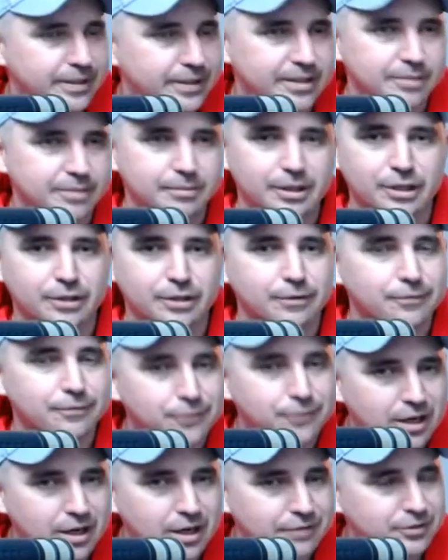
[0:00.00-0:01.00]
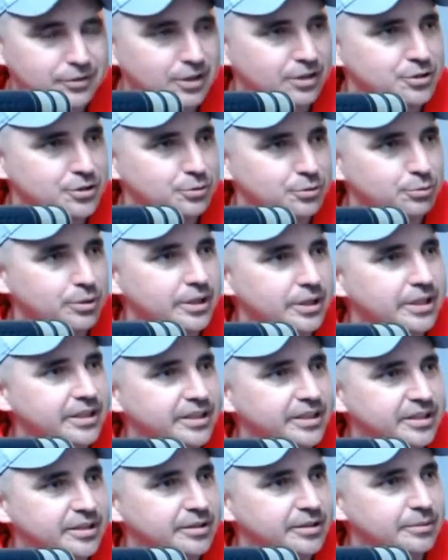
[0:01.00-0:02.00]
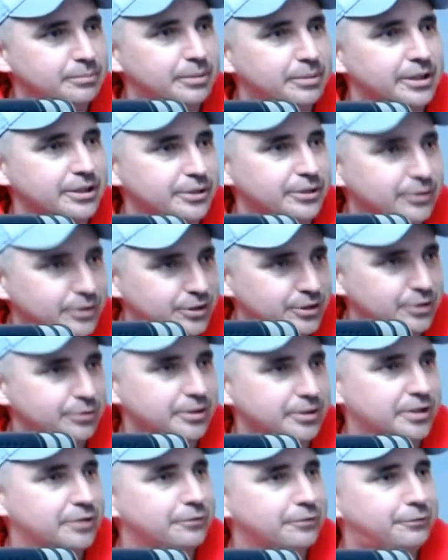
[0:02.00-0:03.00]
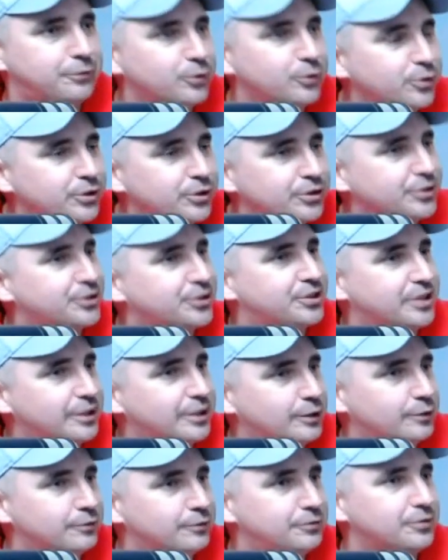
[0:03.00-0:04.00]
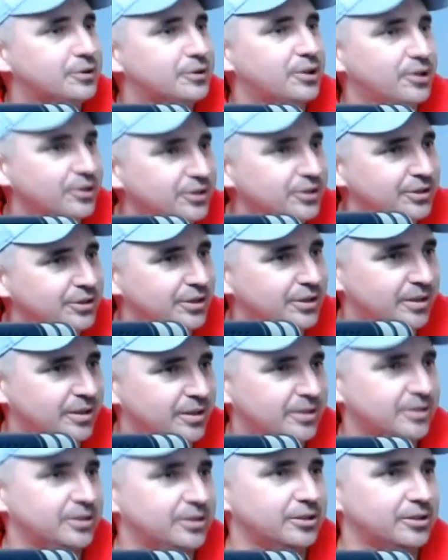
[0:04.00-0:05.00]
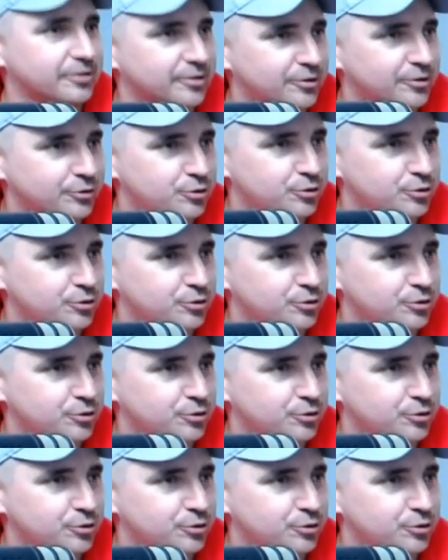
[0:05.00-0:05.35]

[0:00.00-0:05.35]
fucking making $5 a week, but you are doing it for yourself on your own, you're an